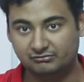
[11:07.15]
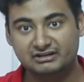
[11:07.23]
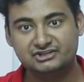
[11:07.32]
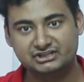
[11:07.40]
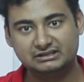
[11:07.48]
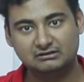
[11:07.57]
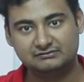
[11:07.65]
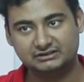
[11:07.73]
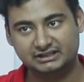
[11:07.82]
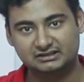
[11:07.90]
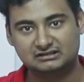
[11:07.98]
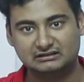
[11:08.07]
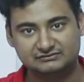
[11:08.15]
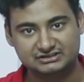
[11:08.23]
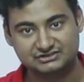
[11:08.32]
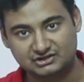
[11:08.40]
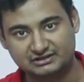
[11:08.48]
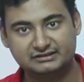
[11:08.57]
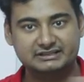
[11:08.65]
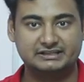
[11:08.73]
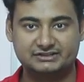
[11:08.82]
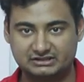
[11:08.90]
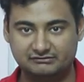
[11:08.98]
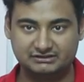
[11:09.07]
windshield of the aircrafts is generally
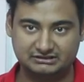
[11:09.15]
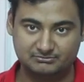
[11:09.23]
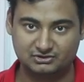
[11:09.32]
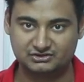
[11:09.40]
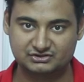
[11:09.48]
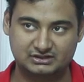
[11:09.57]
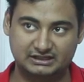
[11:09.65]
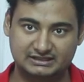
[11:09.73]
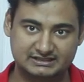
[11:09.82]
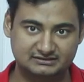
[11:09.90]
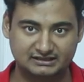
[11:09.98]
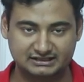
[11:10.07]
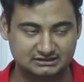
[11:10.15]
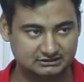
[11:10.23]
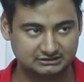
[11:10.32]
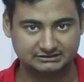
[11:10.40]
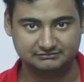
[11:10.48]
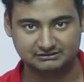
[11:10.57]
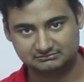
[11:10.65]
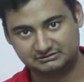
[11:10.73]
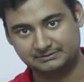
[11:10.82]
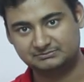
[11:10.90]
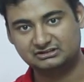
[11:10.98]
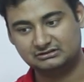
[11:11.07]
tested with a bird strike, as in like uh, they will
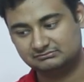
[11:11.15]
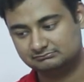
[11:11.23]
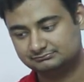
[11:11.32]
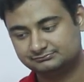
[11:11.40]
keep the